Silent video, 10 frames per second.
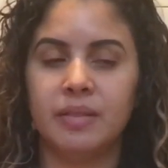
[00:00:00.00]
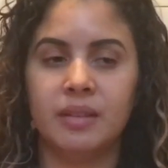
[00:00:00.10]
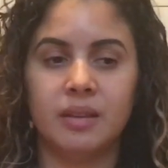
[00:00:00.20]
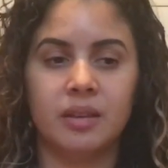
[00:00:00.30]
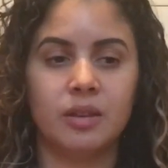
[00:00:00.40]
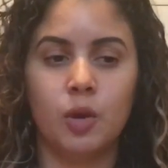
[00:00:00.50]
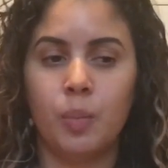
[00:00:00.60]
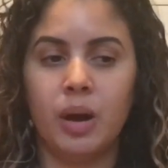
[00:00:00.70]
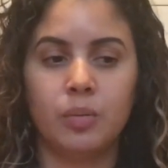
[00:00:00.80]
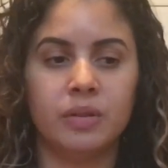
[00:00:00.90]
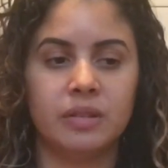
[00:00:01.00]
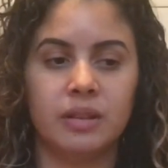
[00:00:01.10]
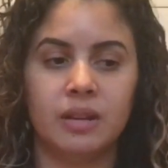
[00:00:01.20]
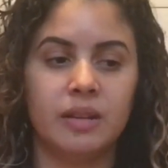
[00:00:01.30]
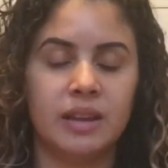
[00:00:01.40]
The coupon
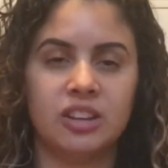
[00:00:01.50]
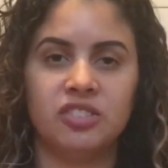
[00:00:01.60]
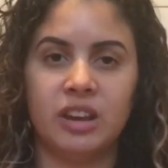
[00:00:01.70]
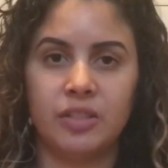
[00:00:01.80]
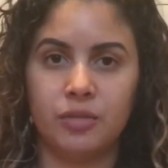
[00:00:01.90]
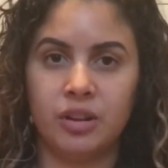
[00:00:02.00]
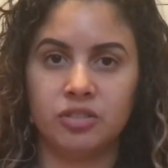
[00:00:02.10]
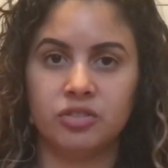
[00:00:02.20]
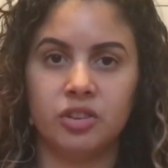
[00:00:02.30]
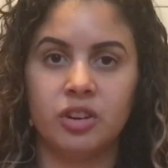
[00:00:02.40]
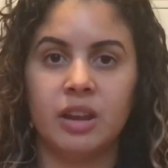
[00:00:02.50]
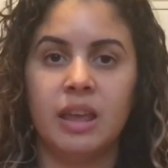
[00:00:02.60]
wasn't attaching at the register.